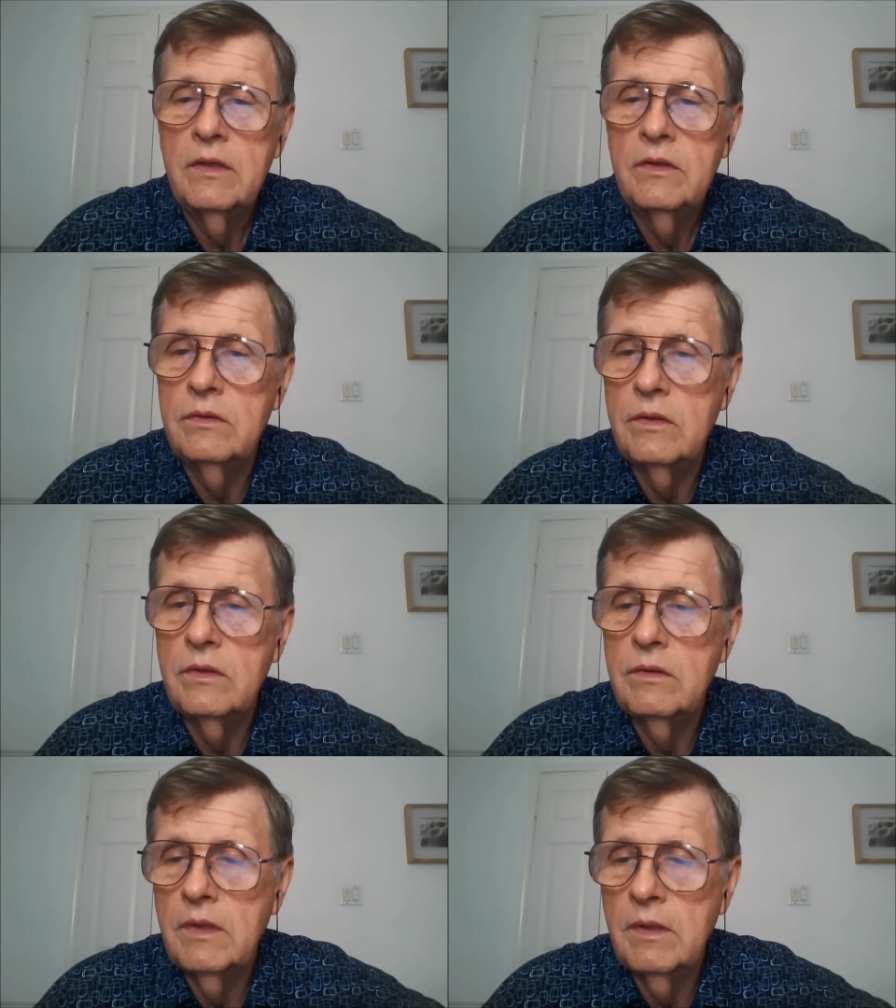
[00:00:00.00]
to
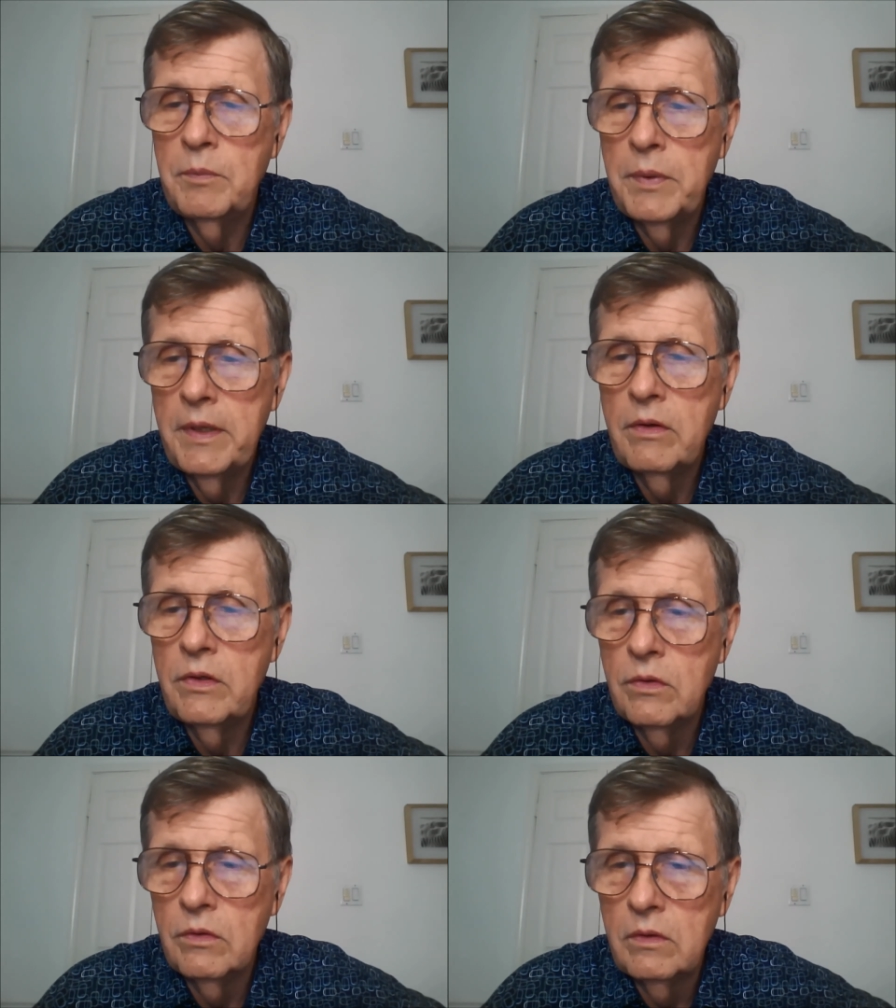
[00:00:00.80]
compare
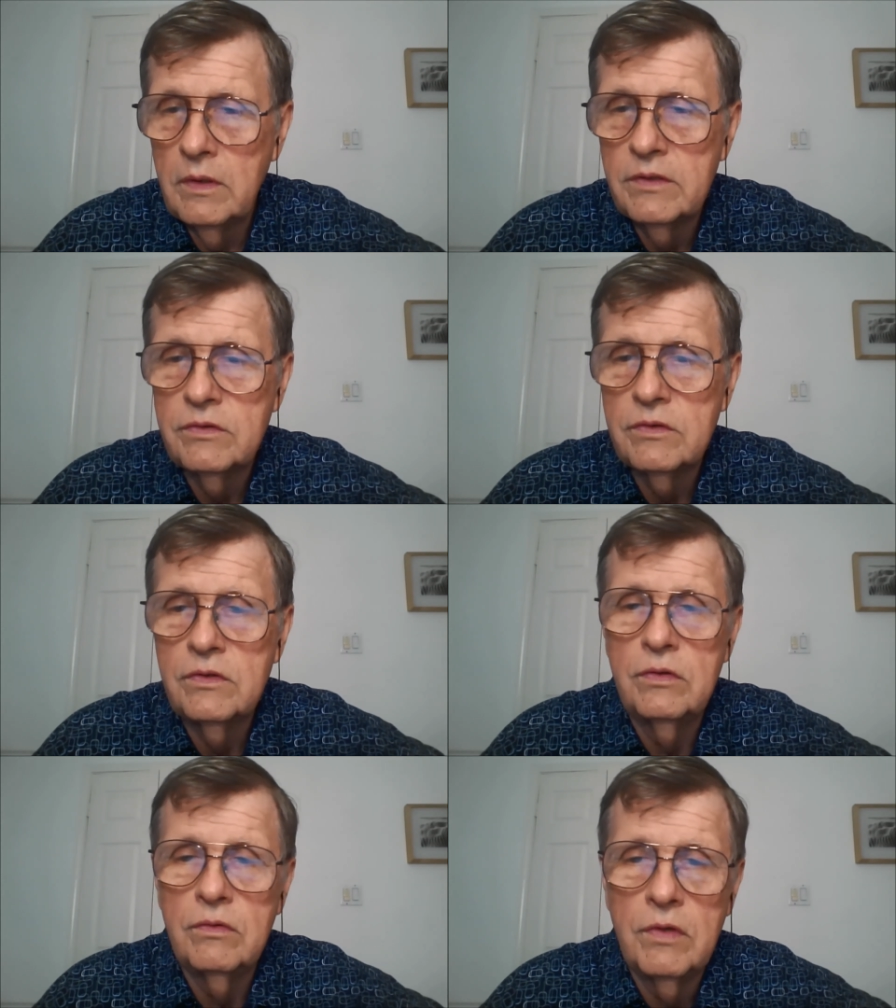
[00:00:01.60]
your list
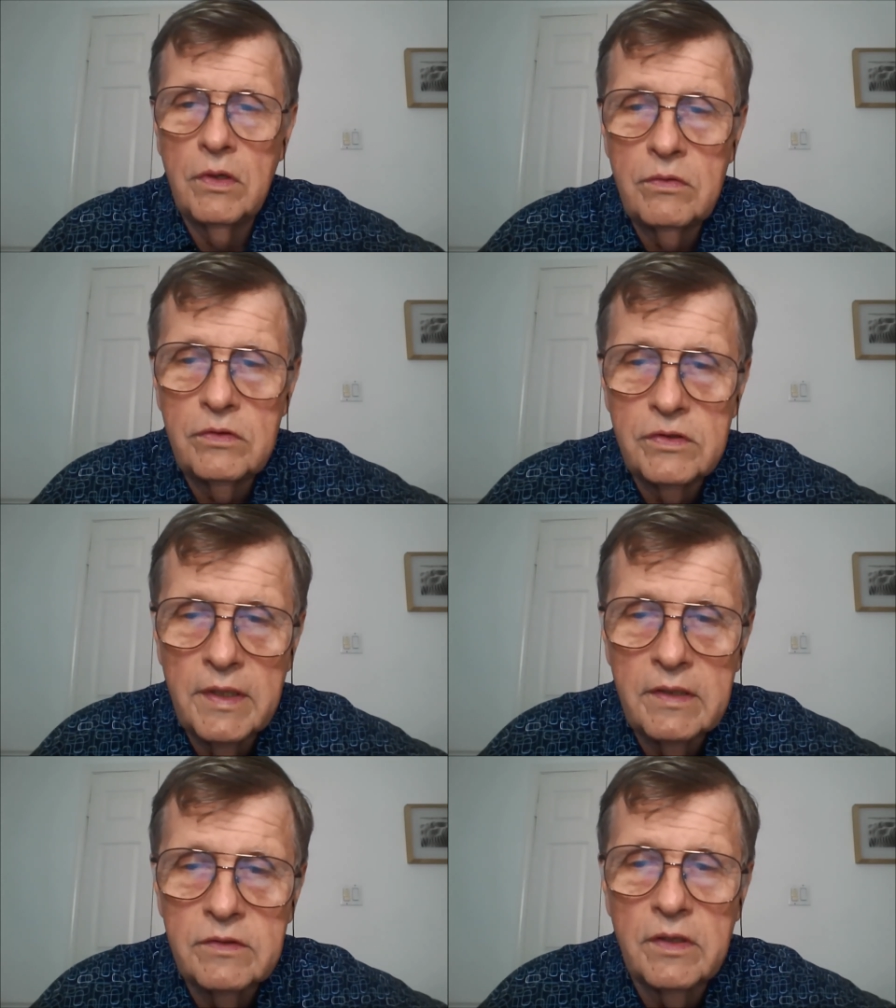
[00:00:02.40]
to those
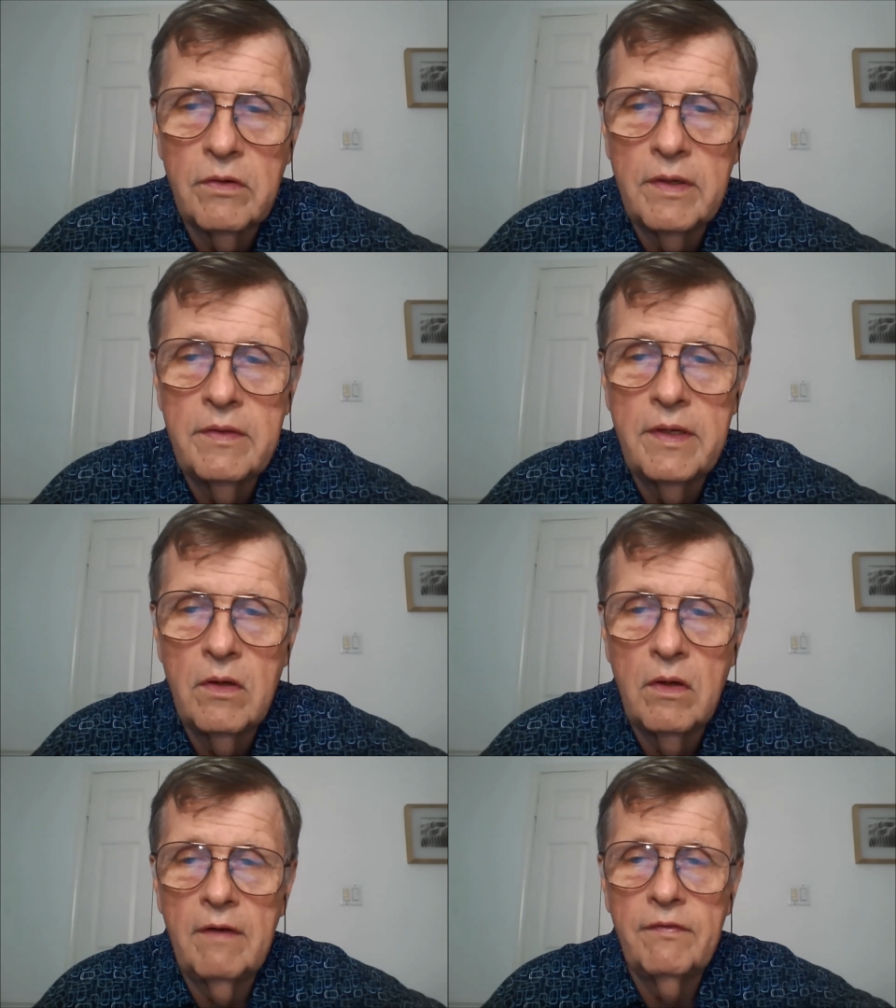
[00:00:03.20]
things that are in the
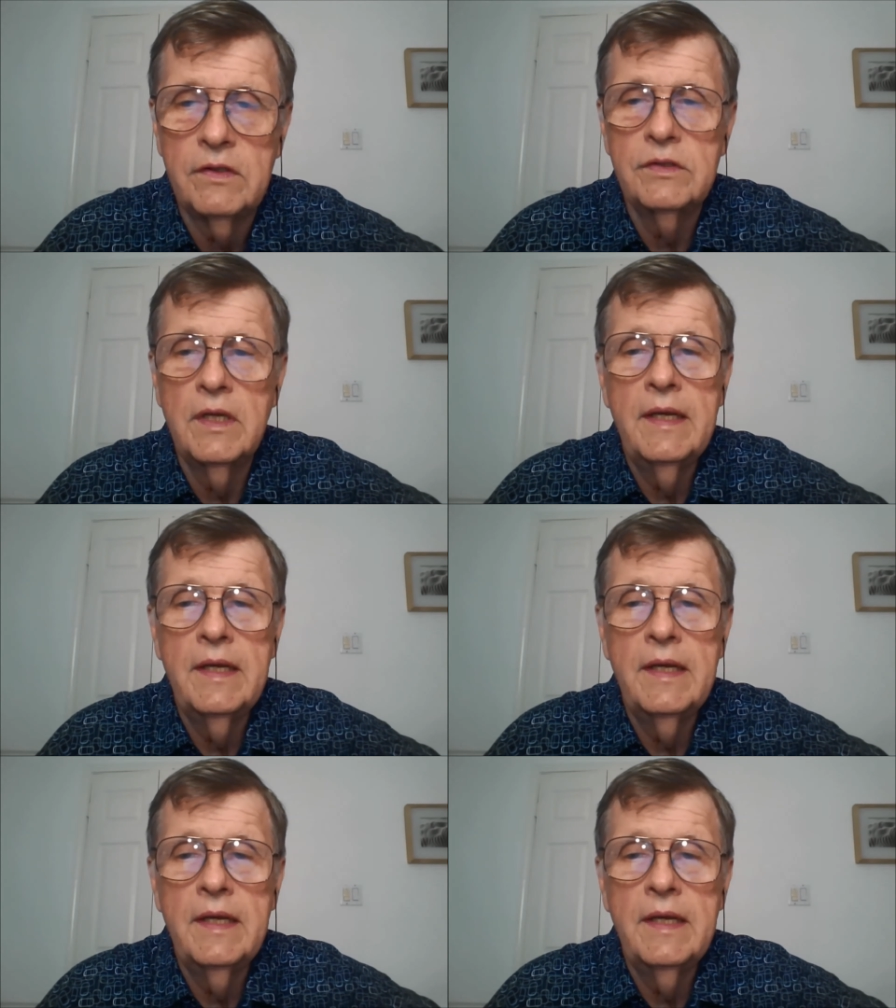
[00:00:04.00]
office,